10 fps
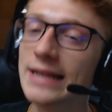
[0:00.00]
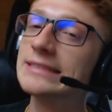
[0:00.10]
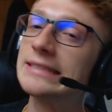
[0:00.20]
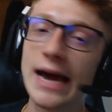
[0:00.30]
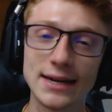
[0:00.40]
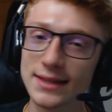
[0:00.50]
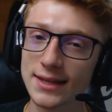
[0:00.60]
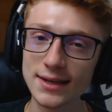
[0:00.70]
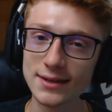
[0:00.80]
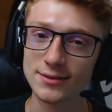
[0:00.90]
not a
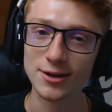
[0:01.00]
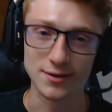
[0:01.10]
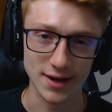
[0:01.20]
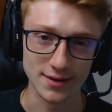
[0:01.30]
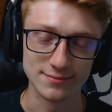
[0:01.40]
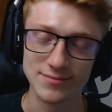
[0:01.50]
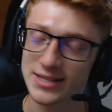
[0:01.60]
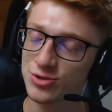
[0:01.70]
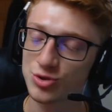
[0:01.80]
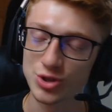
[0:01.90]
thing, okay?
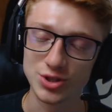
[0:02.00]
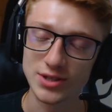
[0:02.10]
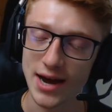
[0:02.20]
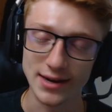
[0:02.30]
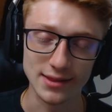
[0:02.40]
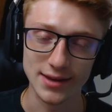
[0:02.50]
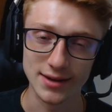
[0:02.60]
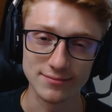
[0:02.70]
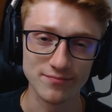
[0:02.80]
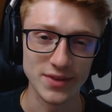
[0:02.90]
That's just not a thing.
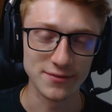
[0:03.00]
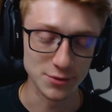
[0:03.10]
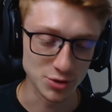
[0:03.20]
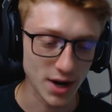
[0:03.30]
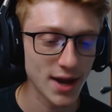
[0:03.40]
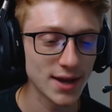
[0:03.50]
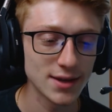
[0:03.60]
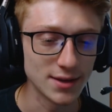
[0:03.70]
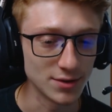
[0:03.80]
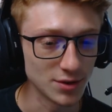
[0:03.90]
If you try it, you
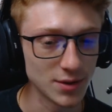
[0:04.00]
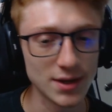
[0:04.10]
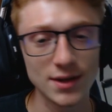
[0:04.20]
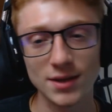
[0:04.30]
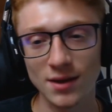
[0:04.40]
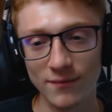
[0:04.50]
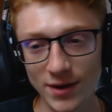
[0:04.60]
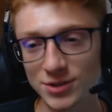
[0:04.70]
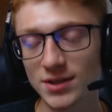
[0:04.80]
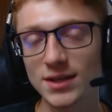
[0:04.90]
do it, you
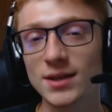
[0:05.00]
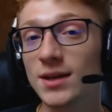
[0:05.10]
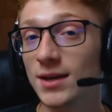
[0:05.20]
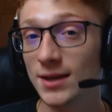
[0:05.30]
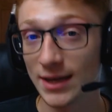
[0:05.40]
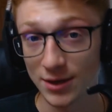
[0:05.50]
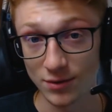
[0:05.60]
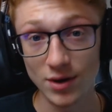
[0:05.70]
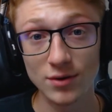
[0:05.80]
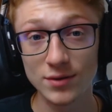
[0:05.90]
eventually get your
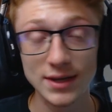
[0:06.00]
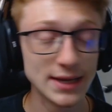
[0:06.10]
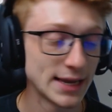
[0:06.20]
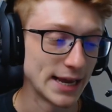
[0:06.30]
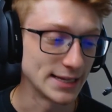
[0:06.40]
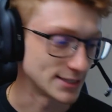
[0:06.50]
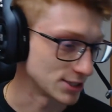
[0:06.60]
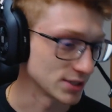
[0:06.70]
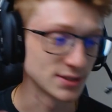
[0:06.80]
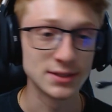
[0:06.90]
own. It's
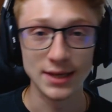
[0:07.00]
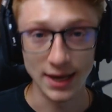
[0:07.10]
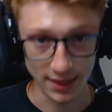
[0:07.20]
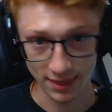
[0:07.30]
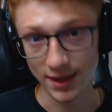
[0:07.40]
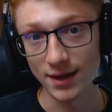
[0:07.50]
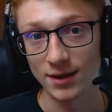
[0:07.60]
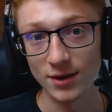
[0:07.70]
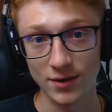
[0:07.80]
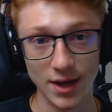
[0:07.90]
just a thing,
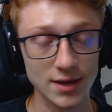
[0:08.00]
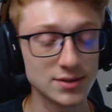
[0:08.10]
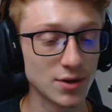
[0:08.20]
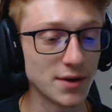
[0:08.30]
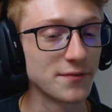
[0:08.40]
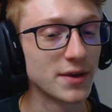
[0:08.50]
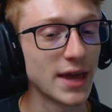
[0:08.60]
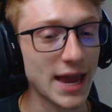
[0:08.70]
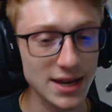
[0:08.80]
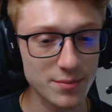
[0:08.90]
okay? So if
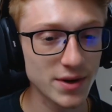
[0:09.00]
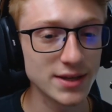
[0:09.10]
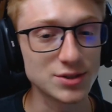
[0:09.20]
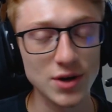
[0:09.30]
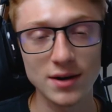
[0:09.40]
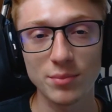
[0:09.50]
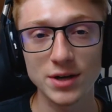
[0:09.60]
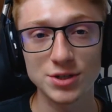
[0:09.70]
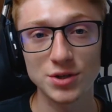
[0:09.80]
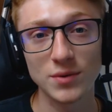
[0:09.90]
anybody is trying to
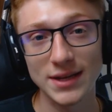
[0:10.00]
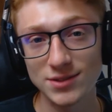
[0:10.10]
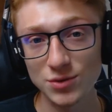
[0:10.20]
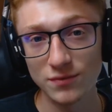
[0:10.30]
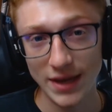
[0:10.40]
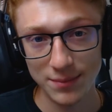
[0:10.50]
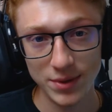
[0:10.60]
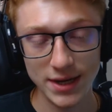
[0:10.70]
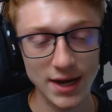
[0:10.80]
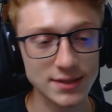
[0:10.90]
pressure you into vaping,
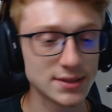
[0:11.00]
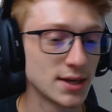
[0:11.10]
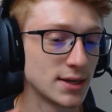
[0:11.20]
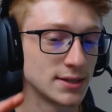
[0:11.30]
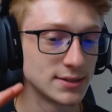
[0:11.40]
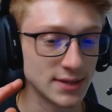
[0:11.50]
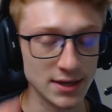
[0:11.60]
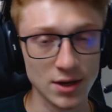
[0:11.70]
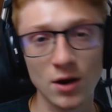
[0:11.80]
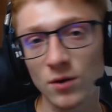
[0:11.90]
guys, say
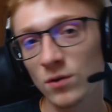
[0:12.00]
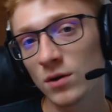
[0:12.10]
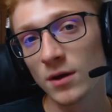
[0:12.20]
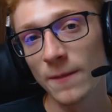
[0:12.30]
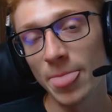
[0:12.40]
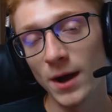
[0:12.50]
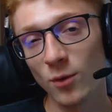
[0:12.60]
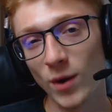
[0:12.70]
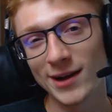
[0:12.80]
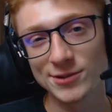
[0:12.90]
no. A
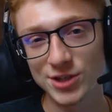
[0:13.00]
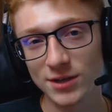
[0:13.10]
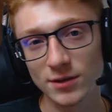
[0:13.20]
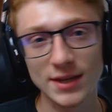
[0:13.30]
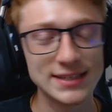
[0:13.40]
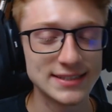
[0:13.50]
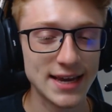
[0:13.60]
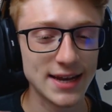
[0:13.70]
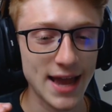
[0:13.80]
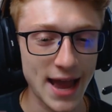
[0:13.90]
Wild Gerald said
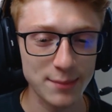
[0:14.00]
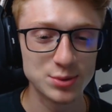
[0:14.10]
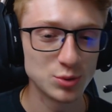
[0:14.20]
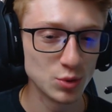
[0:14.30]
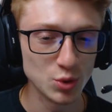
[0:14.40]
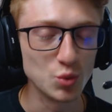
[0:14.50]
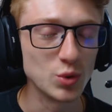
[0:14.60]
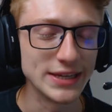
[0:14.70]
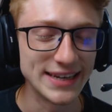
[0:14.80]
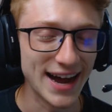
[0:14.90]
absolutely
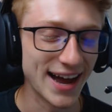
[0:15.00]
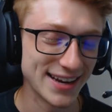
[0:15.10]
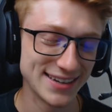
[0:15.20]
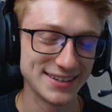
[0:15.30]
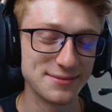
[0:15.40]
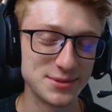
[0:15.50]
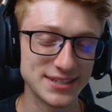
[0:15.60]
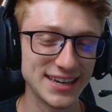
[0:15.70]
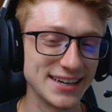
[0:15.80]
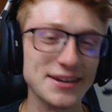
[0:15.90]
not. I'm just
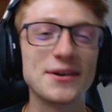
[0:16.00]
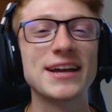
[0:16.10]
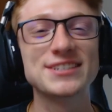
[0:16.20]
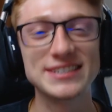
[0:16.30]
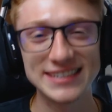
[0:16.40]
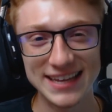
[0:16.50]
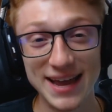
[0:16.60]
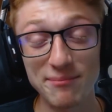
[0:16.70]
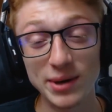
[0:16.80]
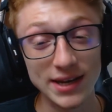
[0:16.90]
kidding. Don't actually say
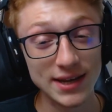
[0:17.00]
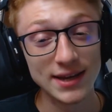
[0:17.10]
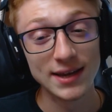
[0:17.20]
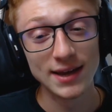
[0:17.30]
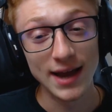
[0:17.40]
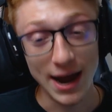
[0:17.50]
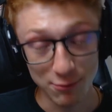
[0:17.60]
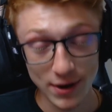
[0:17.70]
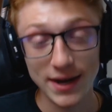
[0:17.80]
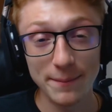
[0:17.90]
that, but I
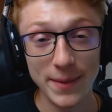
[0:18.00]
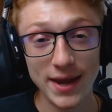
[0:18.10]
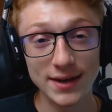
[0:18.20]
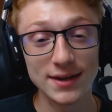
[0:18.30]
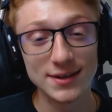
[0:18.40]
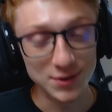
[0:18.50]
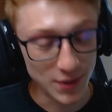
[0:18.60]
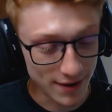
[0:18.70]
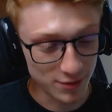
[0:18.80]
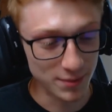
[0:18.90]
recommend to
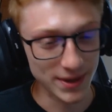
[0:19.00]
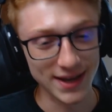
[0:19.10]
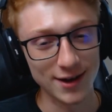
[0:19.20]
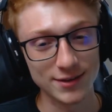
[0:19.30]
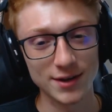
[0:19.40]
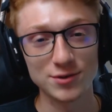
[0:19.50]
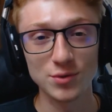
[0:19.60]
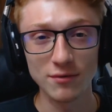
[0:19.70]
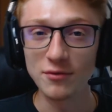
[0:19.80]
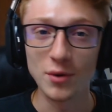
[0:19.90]
everybody out there to
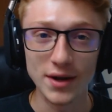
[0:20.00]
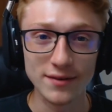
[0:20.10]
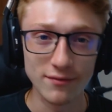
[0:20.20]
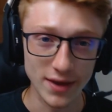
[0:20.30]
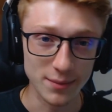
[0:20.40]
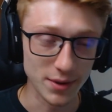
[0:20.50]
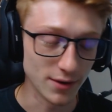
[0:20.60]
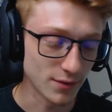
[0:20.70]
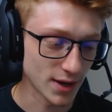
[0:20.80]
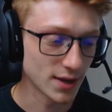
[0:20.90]
avoid vaping,
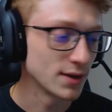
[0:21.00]
okay?